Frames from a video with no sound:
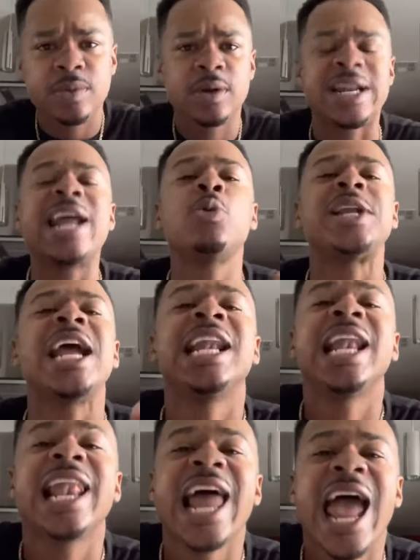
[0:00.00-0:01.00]
They don't, they
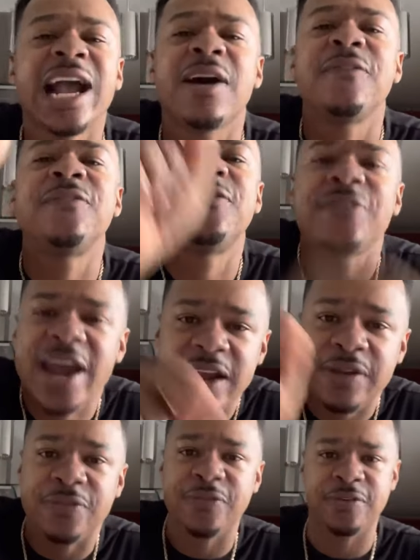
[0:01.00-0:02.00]
lack
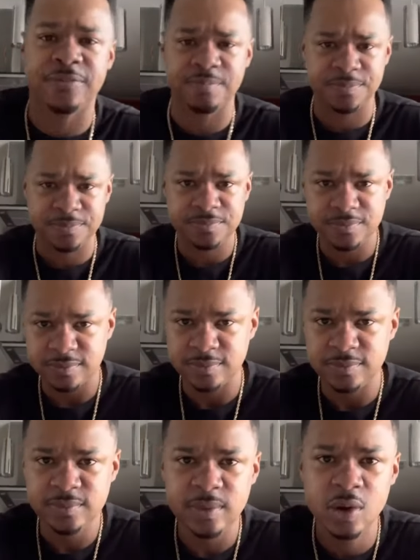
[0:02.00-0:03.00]
faith.
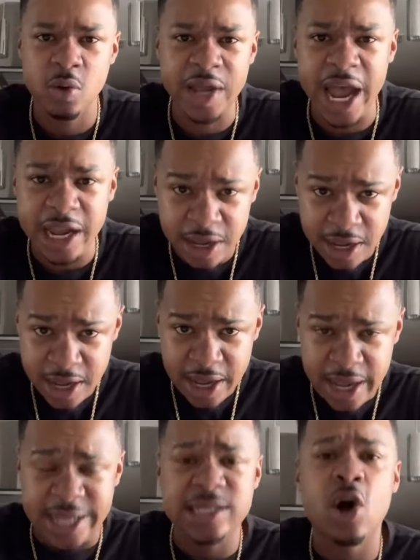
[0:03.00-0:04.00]
Okay?
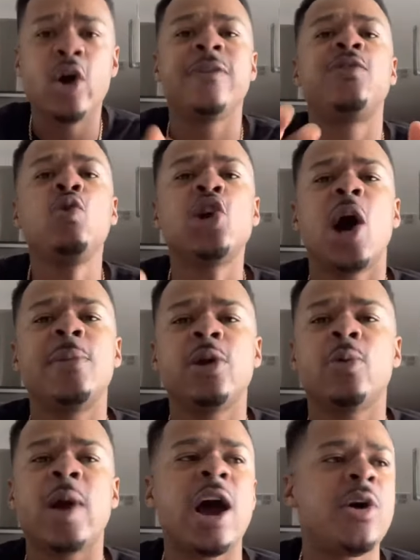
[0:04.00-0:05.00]
And so if you coming
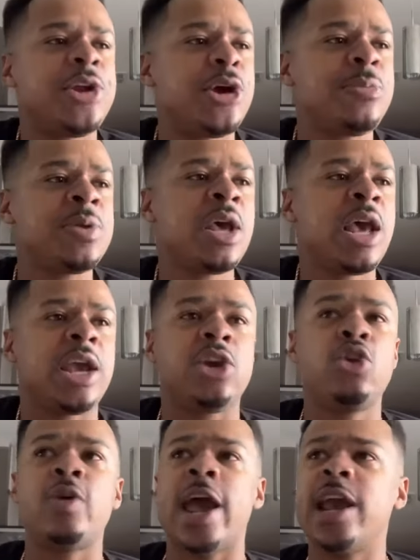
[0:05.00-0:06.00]
around him and
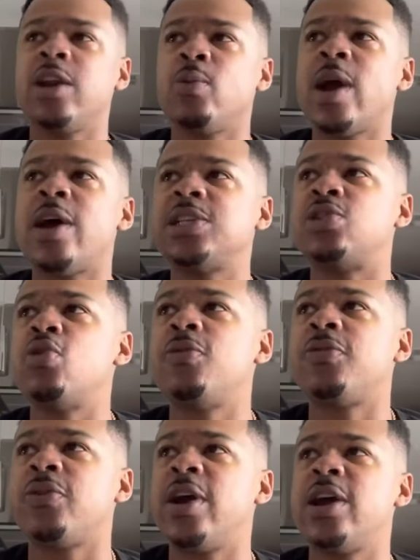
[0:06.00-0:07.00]
you hanging around his new
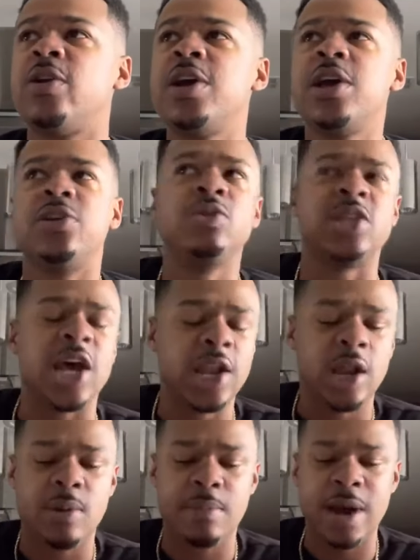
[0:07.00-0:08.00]
friend, you tell
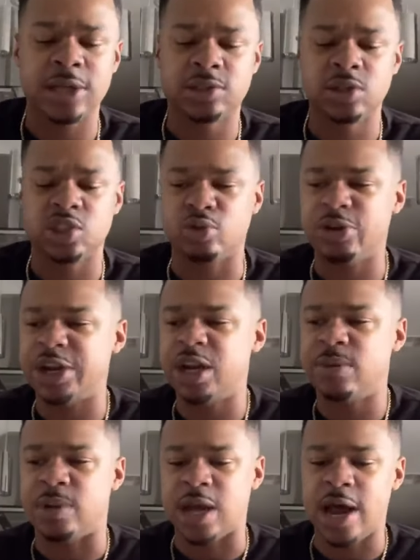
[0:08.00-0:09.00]
him about your
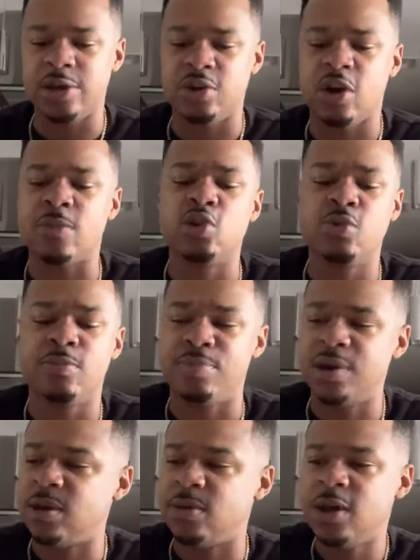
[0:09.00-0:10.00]
dream and how you gonna do
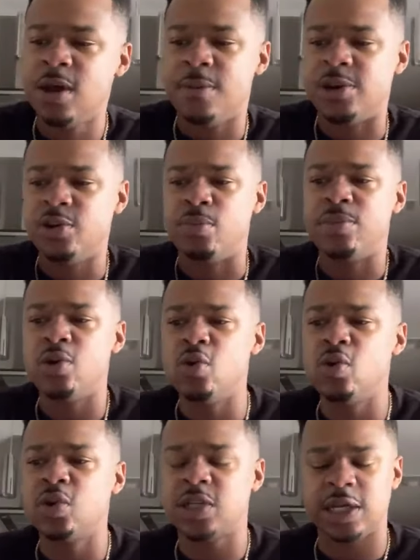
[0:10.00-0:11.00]
be, do
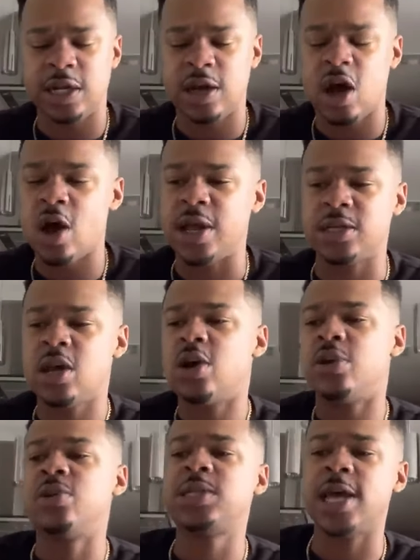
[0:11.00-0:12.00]
music and all this.
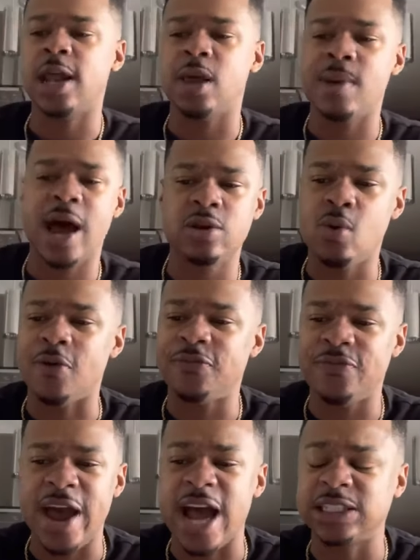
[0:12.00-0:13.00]
You tell him how you a
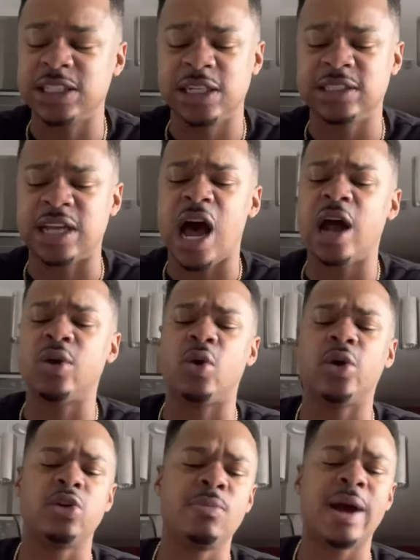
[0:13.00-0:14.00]
fashion designer,
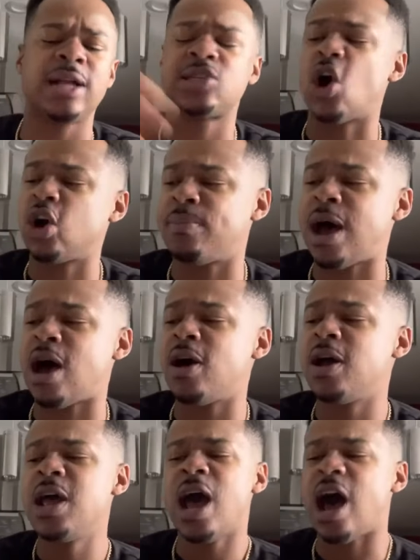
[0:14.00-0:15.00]
or you might talk
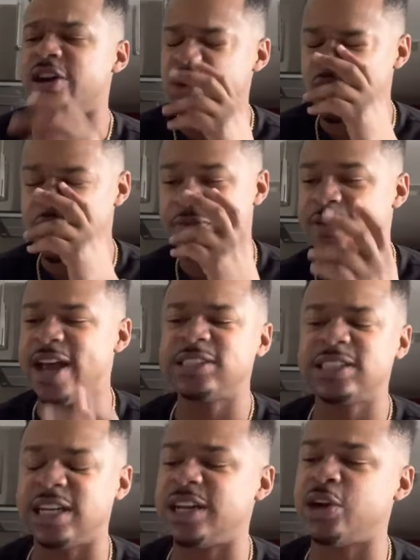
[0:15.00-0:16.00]
about how you
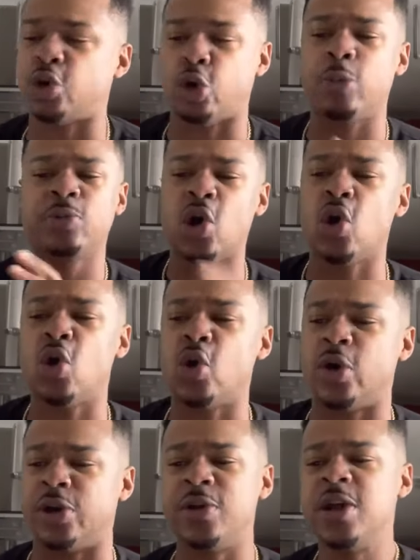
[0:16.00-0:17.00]
investing in crypto
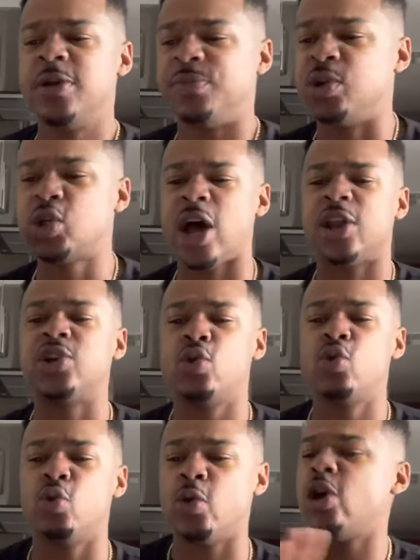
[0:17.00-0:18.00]
and you trying to
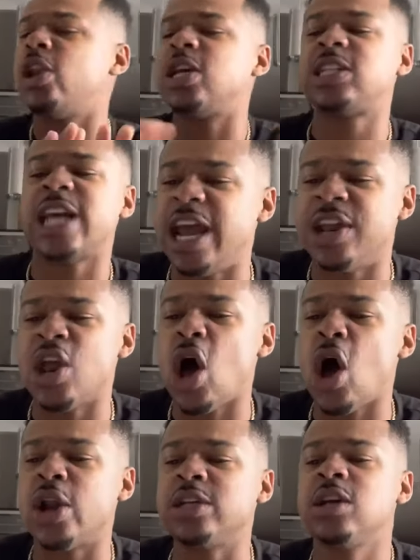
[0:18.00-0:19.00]
do real estate and
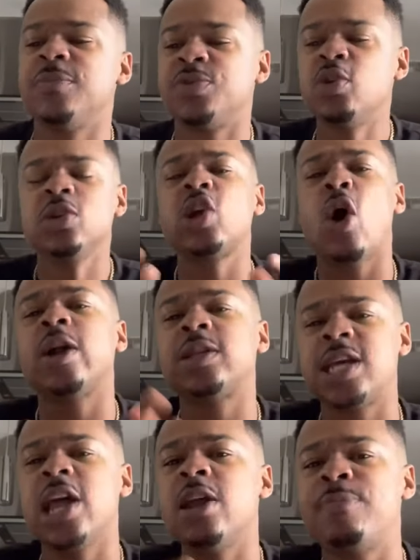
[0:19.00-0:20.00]
all this. You start
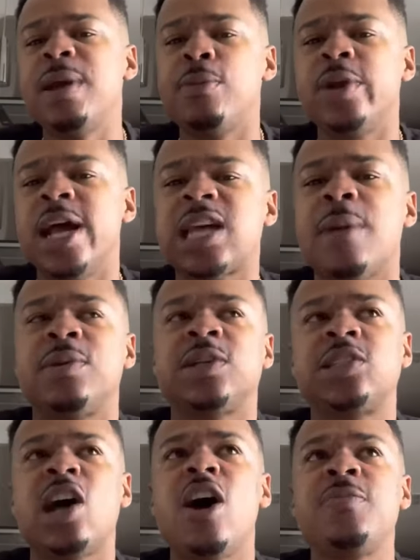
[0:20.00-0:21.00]
telling people that type of
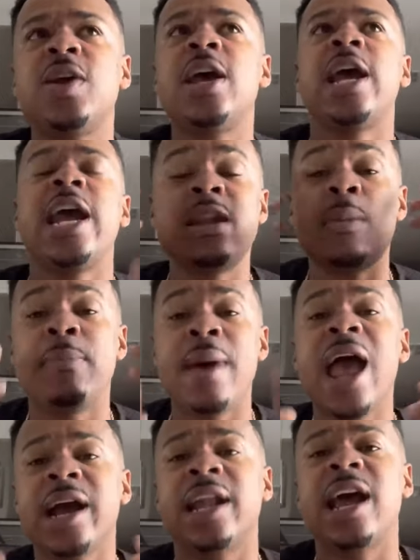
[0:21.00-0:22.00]
stuff in the
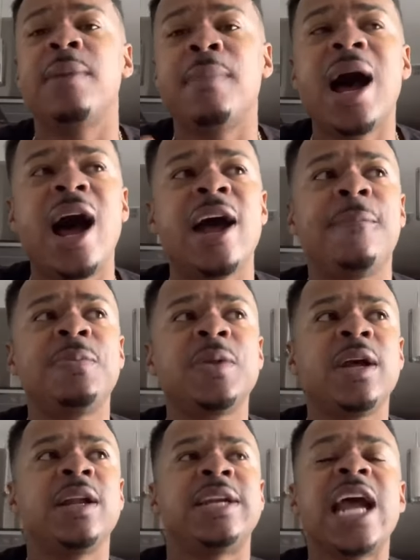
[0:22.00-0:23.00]
back of their mind,
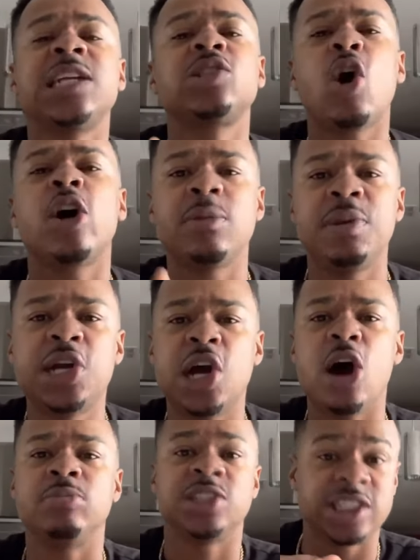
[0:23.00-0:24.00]
they start to
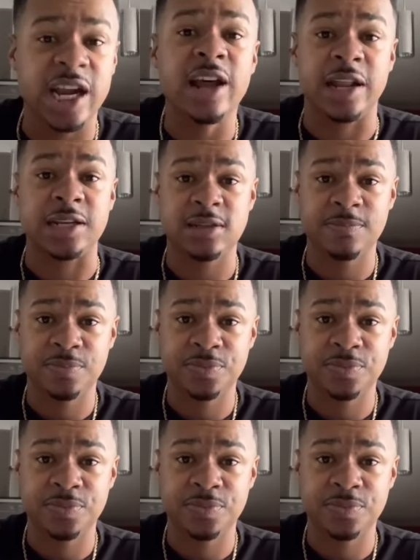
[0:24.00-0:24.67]
become jealous.